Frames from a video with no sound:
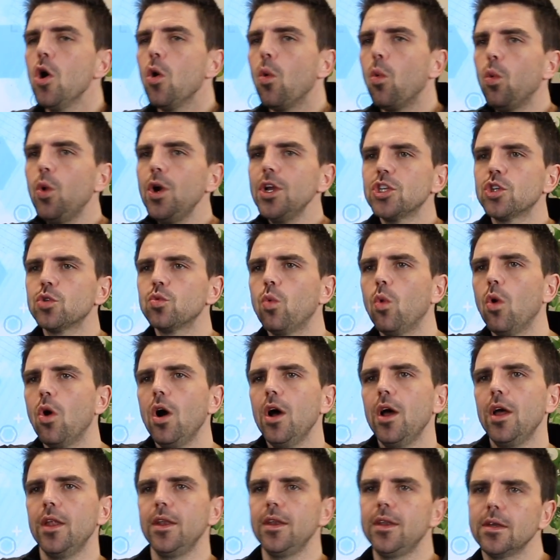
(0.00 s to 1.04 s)
which
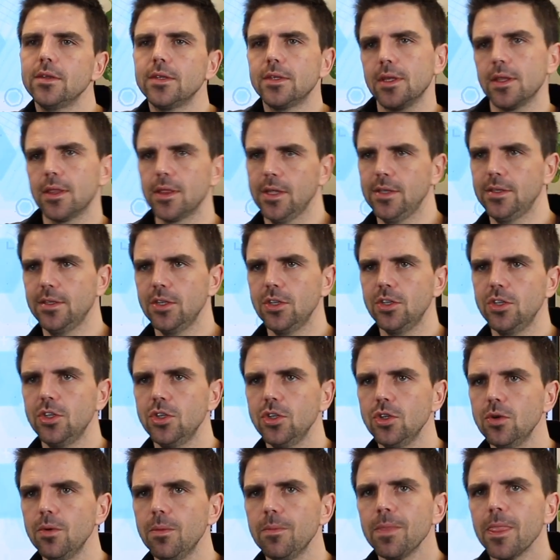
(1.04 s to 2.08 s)
one does it listen
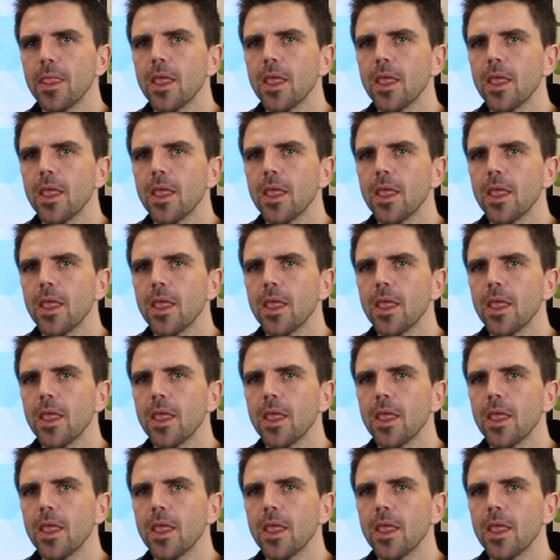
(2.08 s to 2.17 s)
to?